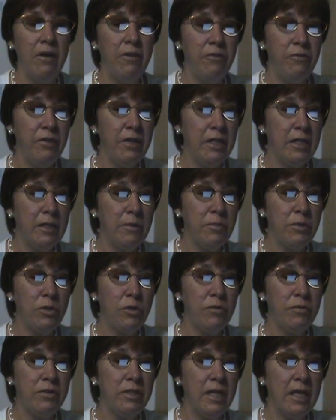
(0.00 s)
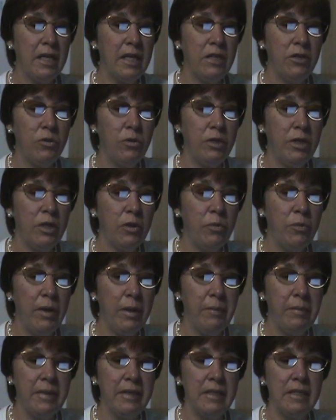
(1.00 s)
Victims of psychotronic
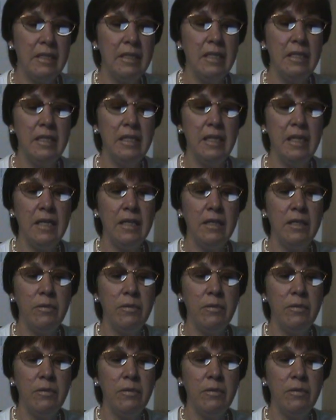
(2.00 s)
weapons detail